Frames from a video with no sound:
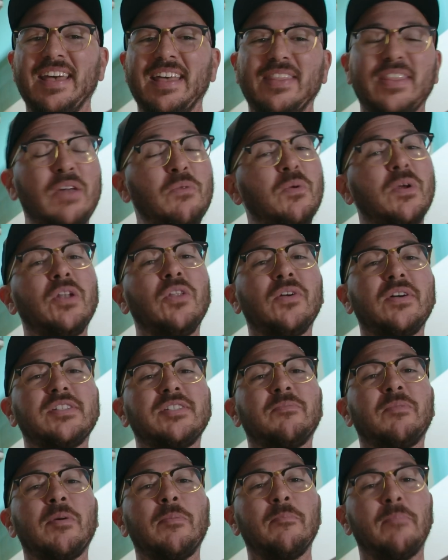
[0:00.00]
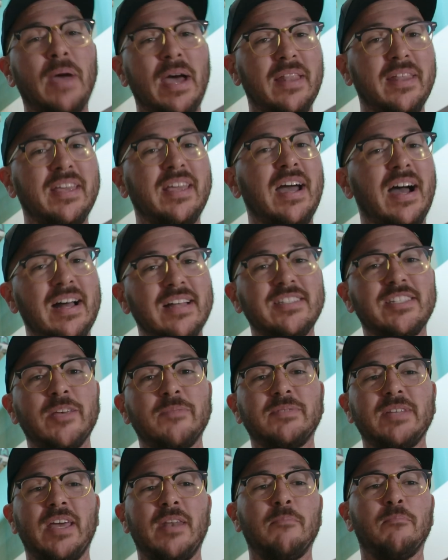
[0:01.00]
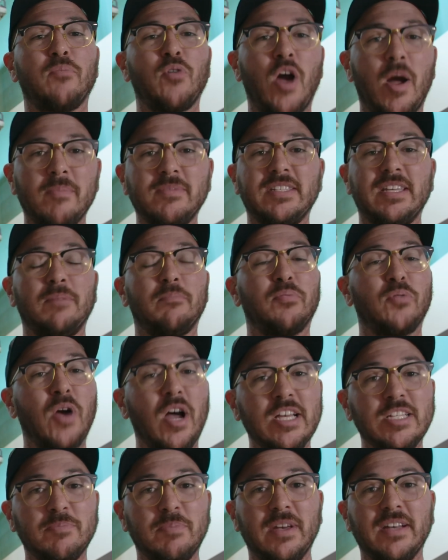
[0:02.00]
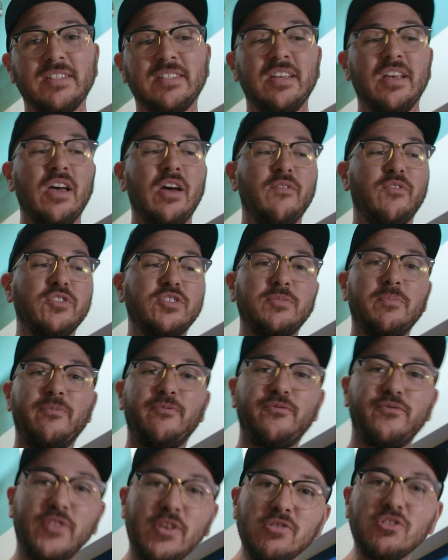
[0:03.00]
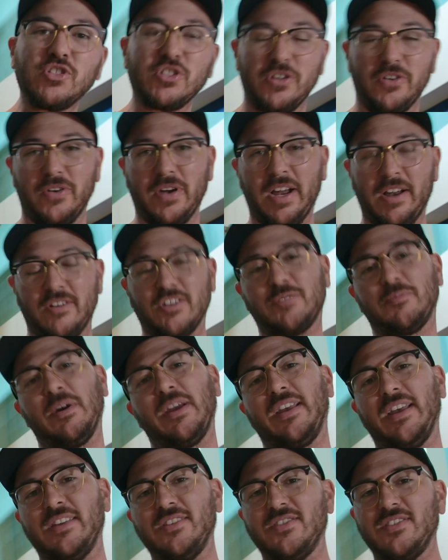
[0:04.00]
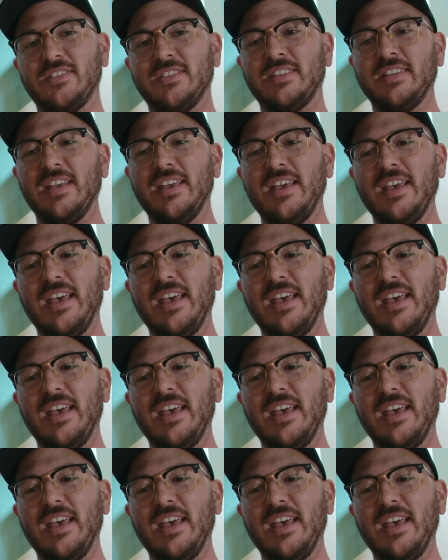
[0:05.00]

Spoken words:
Then we're going to look at some compelling concepts and promising prospects for some future Aerospike engines.